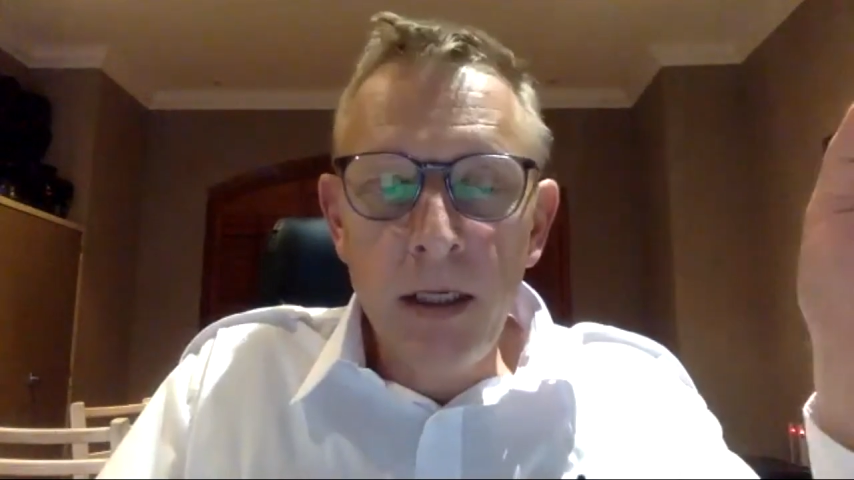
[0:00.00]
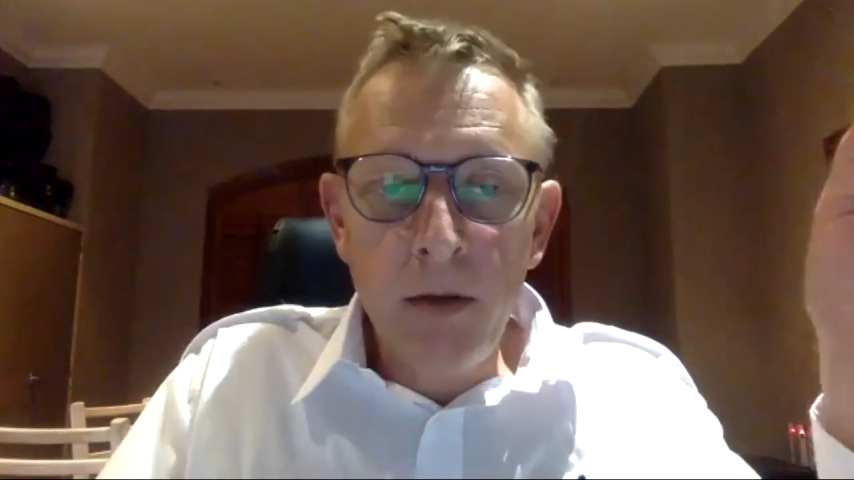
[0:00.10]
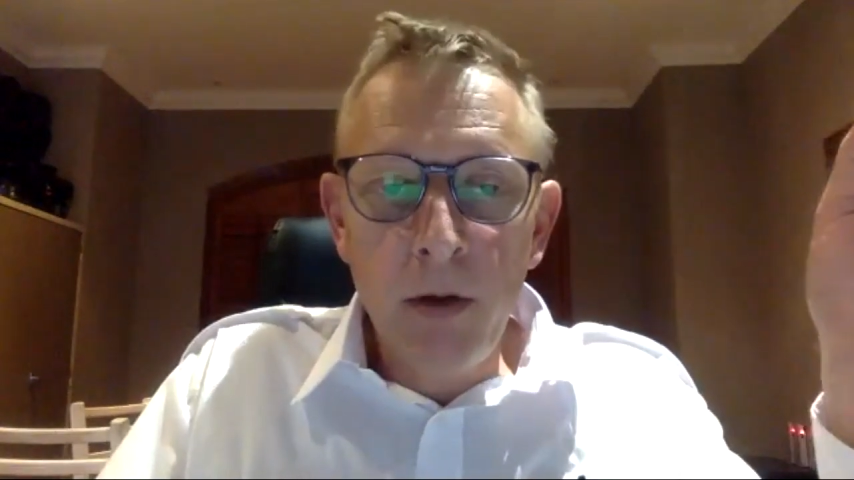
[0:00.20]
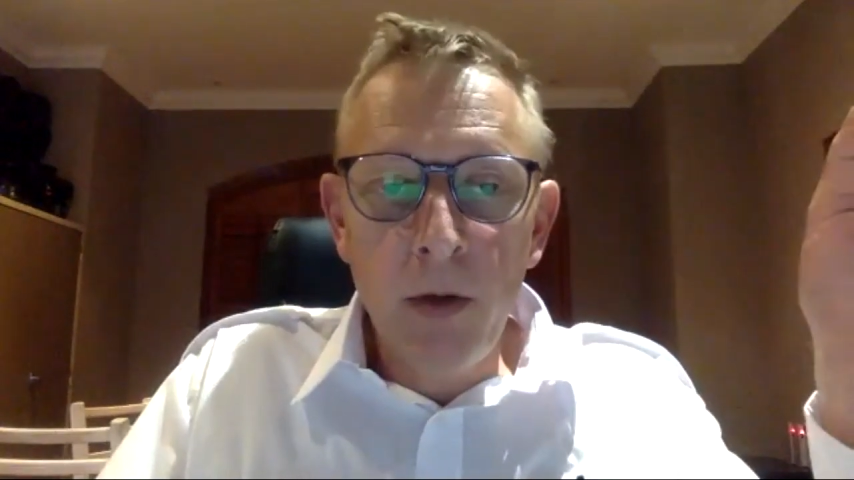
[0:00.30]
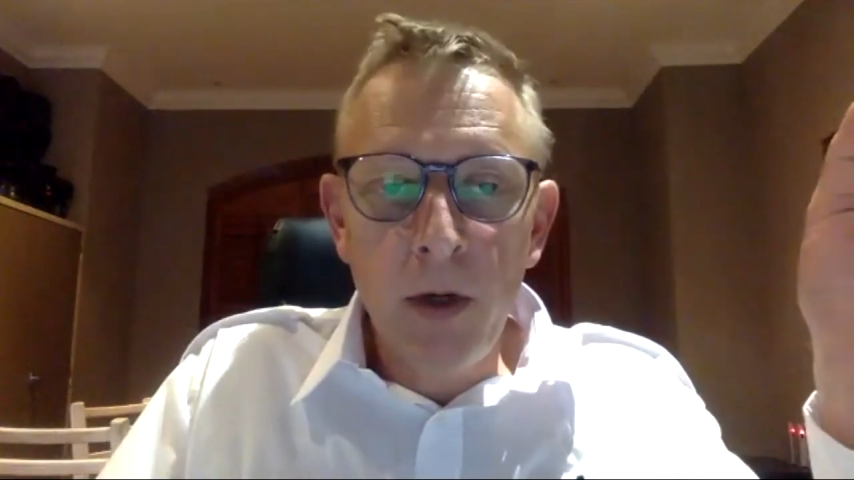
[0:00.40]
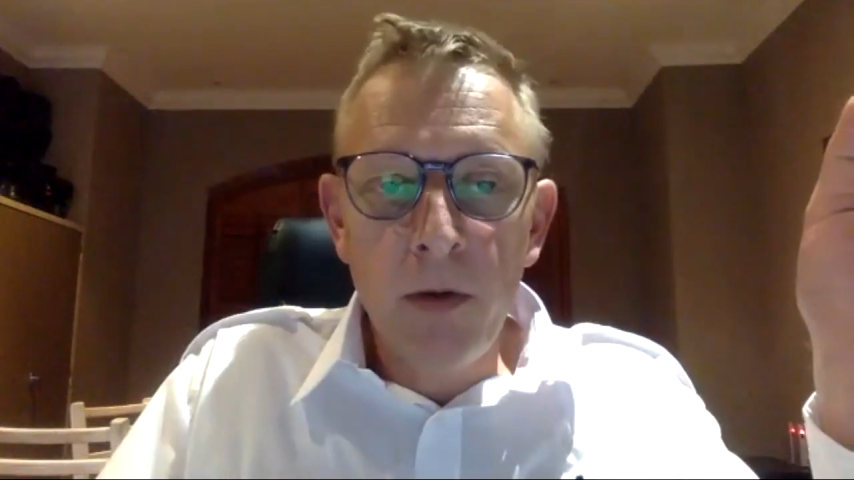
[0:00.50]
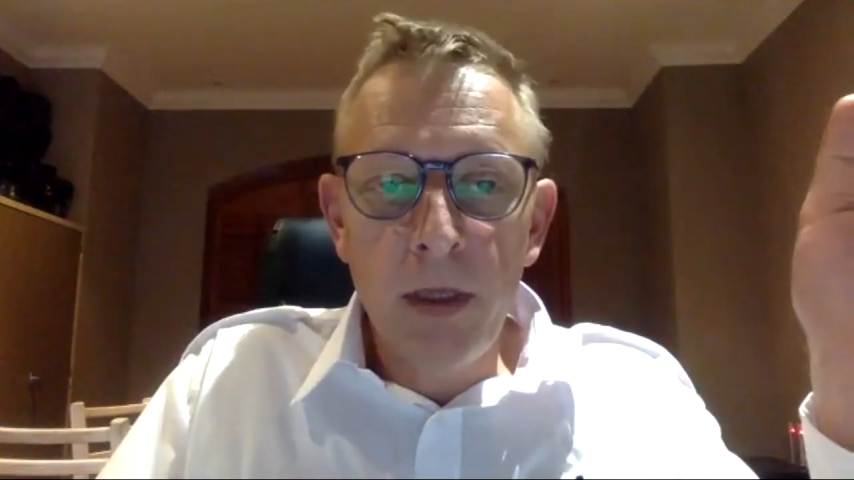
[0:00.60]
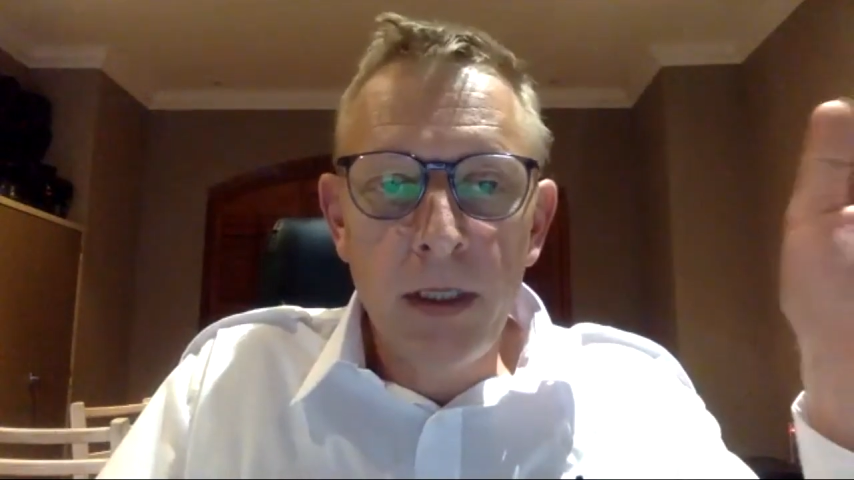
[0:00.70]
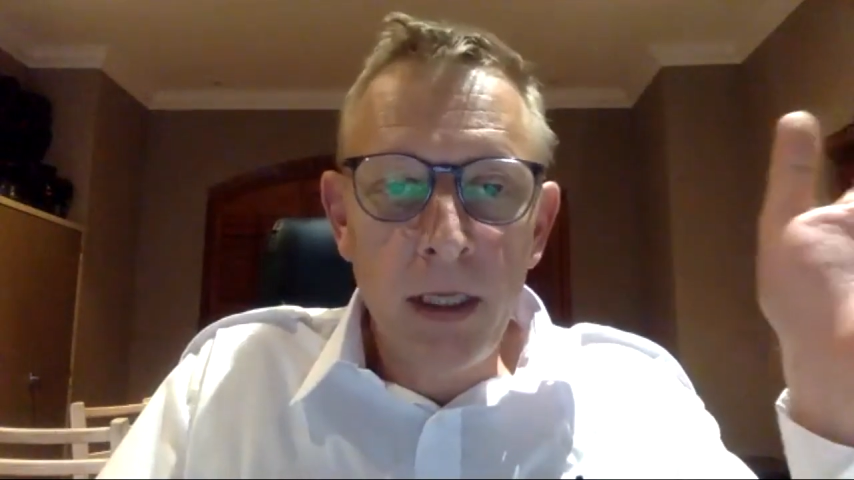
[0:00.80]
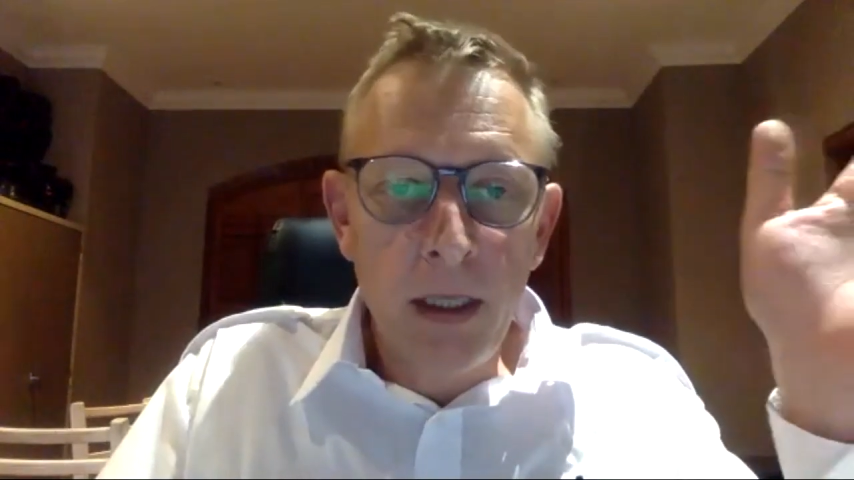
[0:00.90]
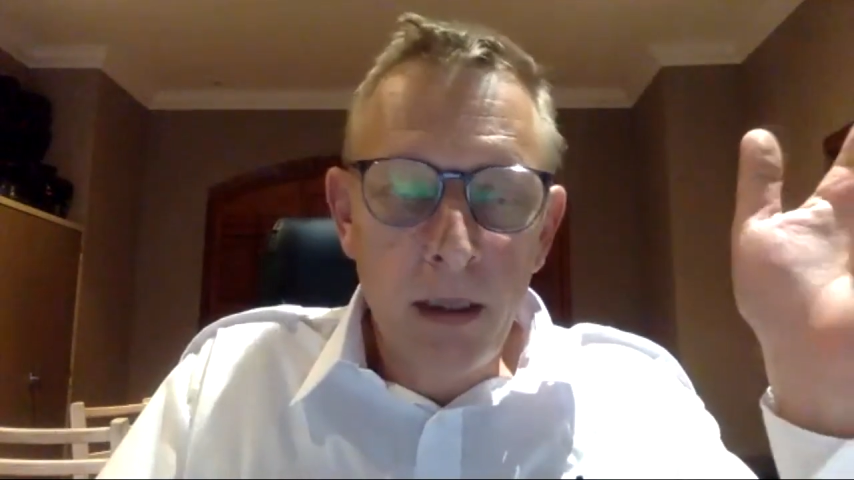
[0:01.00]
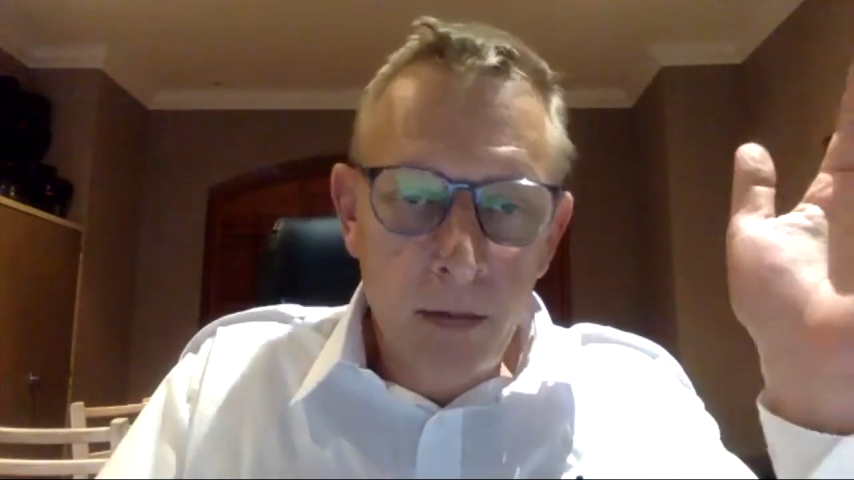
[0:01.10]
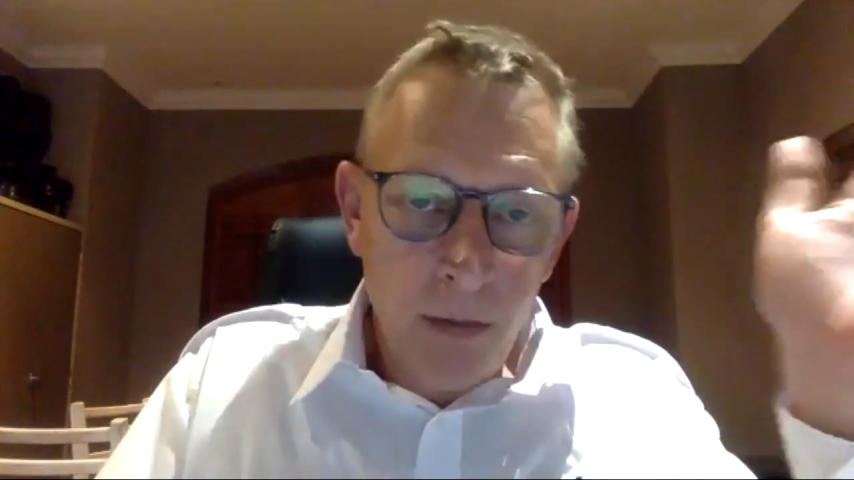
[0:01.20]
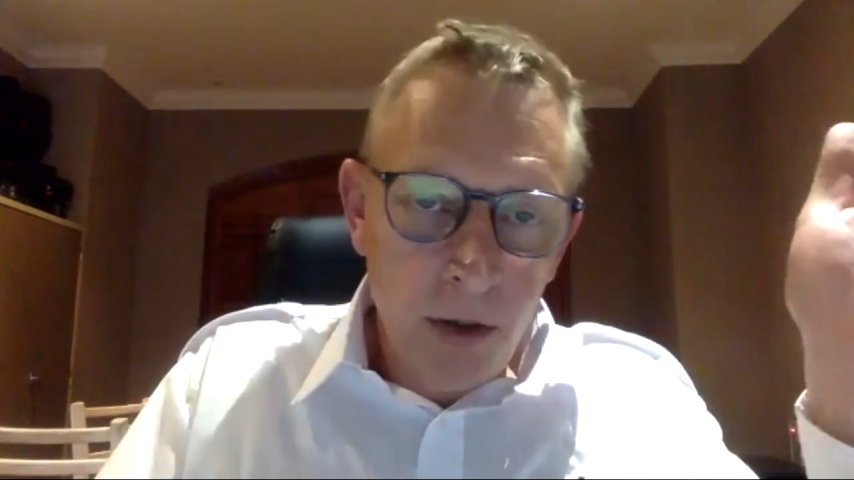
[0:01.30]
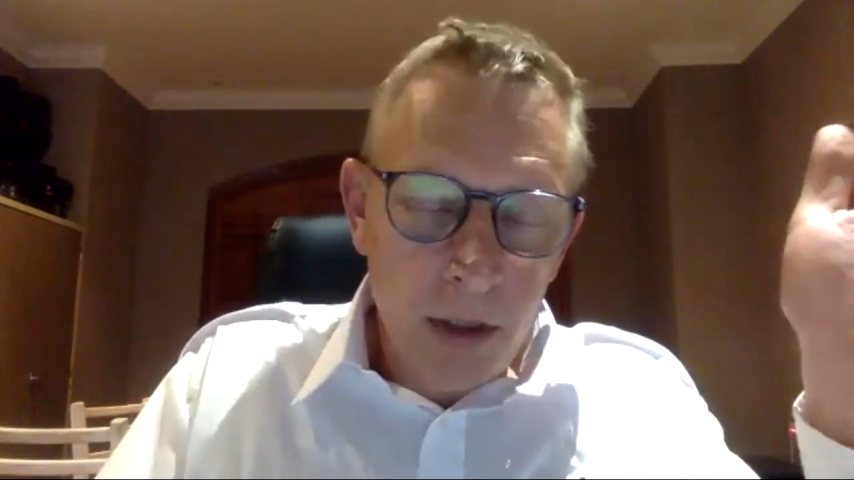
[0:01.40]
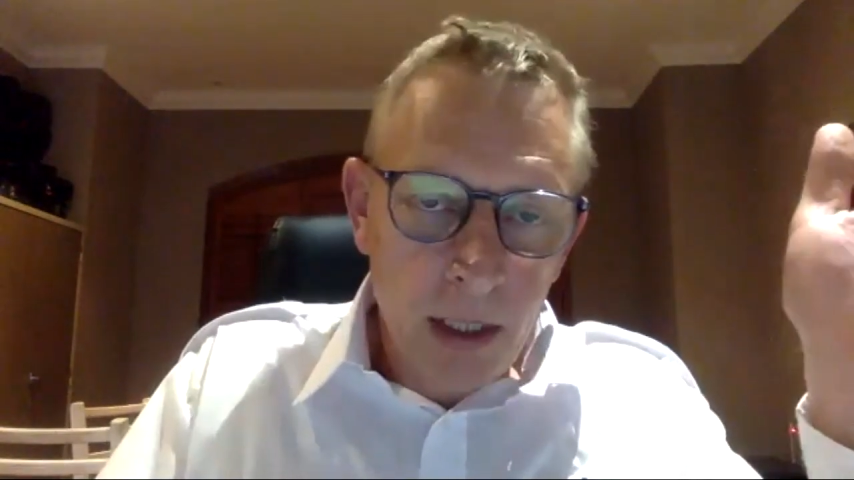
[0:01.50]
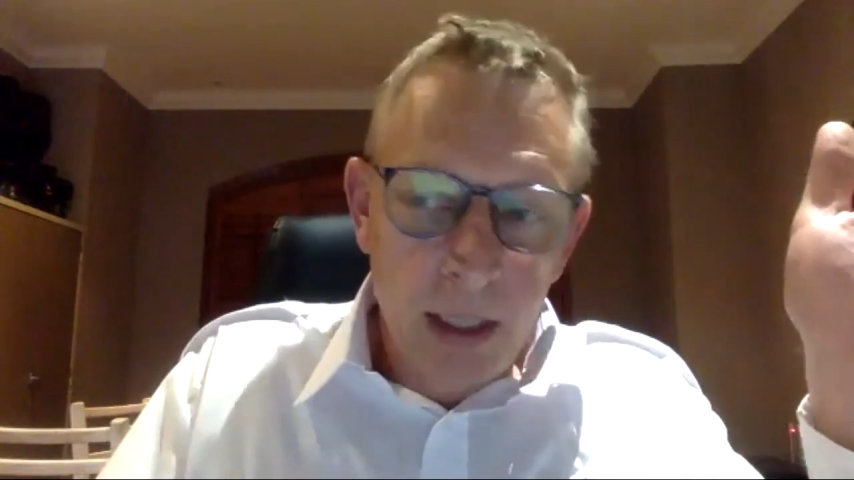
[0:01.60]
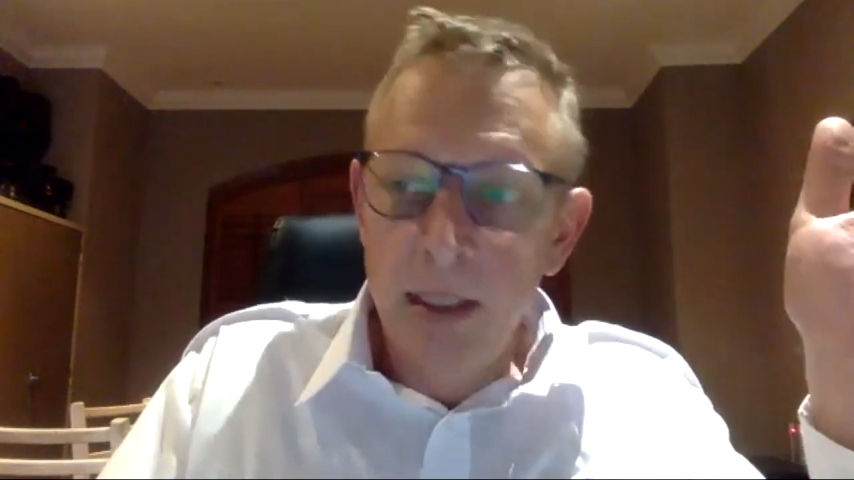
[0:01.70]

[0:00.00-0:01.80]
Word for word: will work with a certain prosthetist.